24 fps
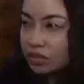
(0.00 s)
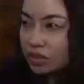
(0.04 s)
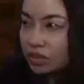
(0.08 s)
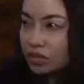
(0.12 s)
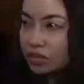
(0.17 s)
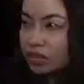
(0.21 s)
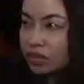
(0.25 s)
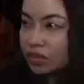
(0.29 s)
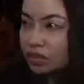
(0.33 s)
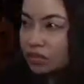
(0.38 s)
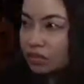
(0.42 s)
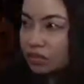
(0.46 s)

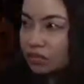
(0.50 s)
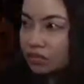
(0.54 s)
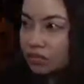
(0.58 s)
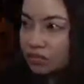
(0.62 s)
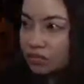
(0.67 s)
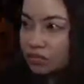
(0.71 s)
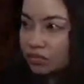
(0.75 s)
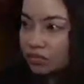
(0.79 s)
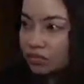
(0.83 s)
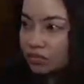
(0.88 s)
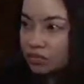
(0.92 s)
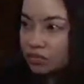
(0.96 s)
Easy.
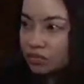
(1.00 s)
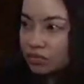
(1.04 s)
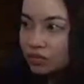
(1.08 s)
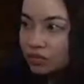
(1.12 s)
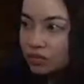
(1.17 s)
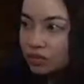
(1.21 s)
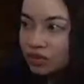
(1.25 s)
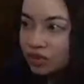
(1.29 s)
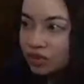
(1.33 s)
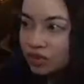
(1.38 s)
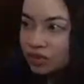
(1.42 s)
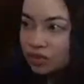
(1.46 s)

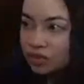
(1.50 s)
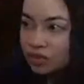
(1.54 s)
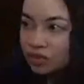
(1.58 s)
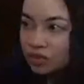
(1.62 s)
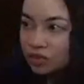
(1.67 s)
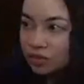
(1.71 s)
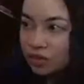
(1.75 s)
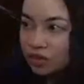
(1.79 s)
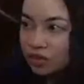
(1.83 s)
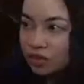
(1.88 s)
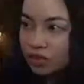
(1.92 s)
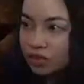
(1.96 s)

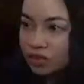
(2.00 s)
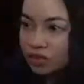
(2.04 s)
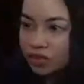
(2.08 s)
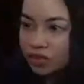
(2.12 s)
See what